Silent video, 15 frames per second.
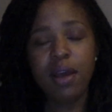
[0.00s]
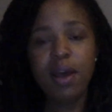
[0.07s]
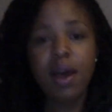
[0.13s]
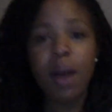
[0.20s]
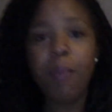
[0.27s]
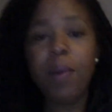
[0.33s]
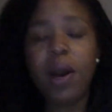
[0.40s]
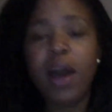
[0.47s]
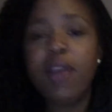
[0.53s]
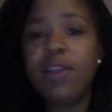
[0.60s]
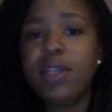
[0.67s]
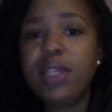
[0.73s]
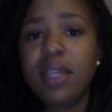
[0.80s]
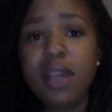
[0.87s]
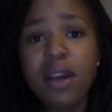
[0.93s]
by the
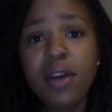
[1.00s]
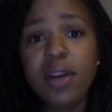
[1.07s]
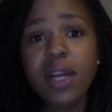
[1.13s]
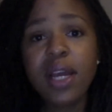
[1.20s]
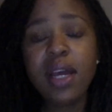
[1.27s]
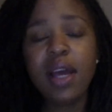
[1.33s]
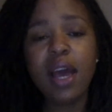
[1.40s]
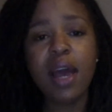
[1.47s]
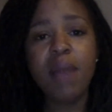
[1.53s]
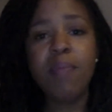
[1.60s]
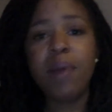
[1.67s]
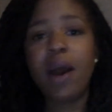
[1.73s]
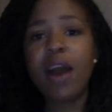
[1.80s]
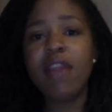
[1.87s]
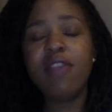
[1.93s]
security and
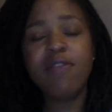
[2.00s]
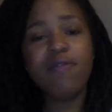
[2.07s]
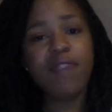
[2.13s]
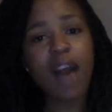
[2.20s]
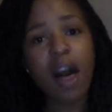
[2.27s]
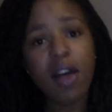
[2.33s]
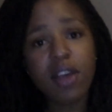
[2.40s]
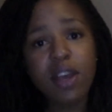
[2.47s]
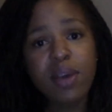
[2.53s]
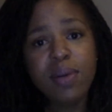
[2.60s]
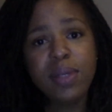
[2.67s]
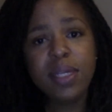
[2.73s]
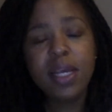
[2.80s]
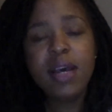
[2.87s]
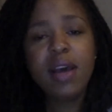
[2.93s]
by the
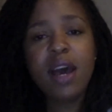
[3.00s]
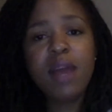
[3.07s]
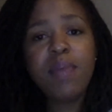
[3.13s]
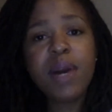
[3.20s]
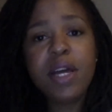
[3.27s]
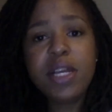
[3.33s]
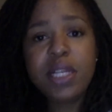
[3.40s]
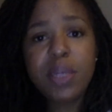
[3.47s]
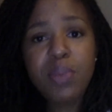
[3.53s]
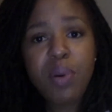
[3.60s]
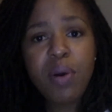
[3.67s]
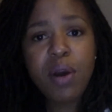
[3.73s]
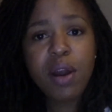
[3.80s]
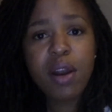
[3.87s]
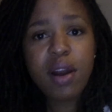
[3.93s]
values and by the
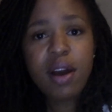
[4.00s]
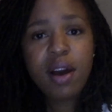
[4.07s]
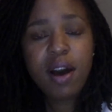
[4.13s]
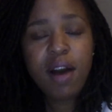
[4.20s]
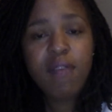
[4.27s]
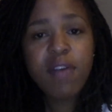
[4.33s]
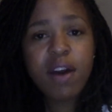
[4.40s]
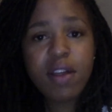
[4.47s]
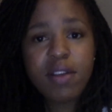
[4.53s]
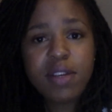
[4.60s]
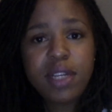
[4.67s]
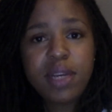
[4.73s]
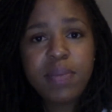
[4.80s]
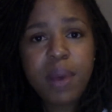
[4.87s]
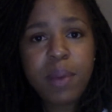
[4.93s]
support of the other
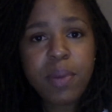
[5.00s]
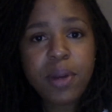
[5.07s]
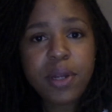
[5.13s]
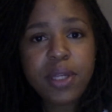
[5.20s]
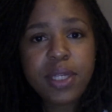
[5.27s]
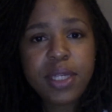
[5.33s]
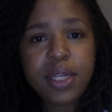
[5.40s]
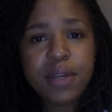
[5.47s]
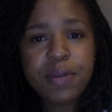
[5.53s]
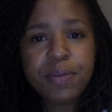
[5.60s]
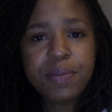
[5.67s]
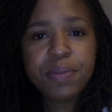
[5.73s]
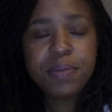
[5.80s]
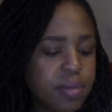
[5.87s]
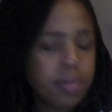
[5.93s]
team members.
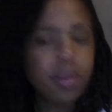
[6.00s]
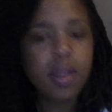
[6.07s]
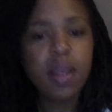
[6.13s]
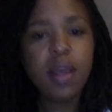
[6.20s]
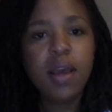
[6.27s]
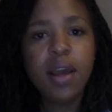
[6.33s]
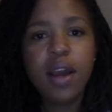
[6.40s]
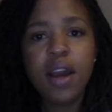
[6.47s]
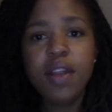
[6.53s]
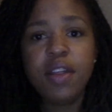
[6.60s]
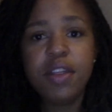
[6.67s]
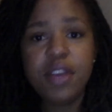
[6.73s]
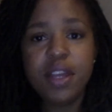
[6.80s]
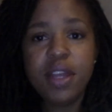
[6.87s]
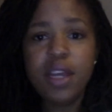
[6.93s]

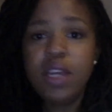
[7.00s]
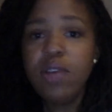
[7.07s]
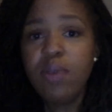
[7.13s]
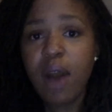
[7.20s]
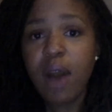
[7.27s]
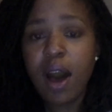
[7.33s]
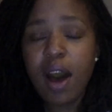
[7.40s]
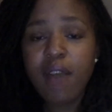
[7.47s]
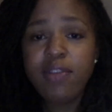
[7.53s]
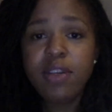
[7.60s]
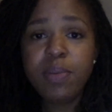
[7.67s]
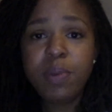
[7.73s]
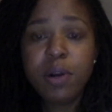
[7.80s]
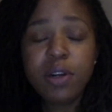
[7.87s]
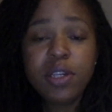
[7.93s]
The thing that you have
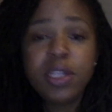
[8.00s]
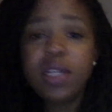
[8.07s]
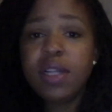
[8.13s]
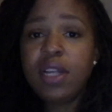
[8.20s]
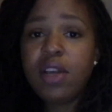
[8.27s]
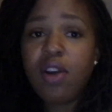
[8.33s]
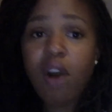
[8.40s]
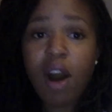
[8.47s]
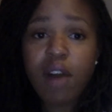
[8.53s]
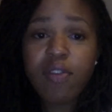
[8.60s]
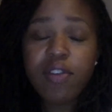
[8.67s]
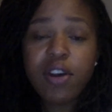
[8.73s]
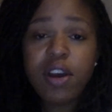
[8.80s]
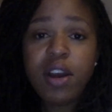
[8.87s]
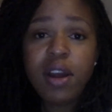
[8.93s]
to personally
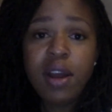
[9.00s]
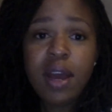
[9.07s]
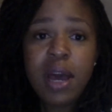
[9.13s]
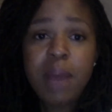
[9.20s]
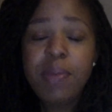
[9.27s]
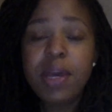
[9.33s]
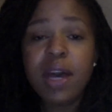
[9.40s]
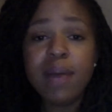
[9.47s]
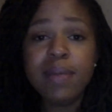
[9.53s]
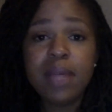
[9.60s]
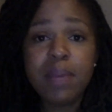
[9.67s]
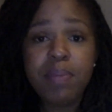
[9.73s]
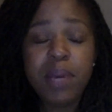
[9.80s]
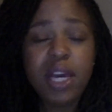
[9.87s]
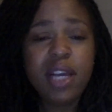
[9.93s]
offer becomes
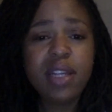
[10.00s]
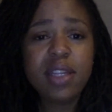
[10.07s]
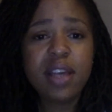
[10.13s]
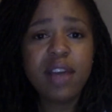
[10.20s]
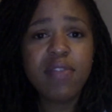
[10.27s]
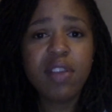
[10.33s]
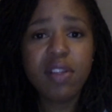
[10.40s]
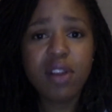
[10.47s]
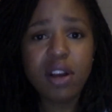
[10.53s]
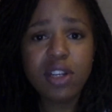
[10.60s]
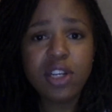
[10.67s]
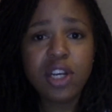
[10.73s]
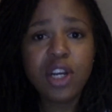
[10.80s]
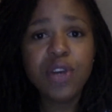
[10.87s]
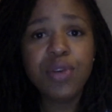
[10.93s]
a piece of the
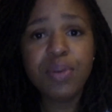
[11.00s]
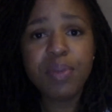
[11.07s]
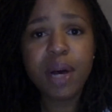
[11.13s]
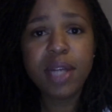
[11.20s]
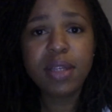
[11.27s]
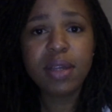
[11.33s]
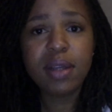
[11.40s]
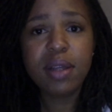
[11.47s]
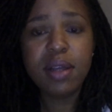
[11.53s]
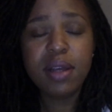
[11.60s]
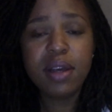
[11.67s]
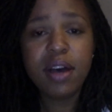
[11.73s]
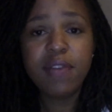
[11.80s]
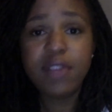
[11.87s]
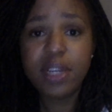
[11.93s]
larger group puzzle
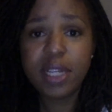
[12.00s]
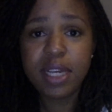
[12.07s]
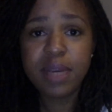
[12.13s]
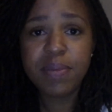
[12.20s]
of the team.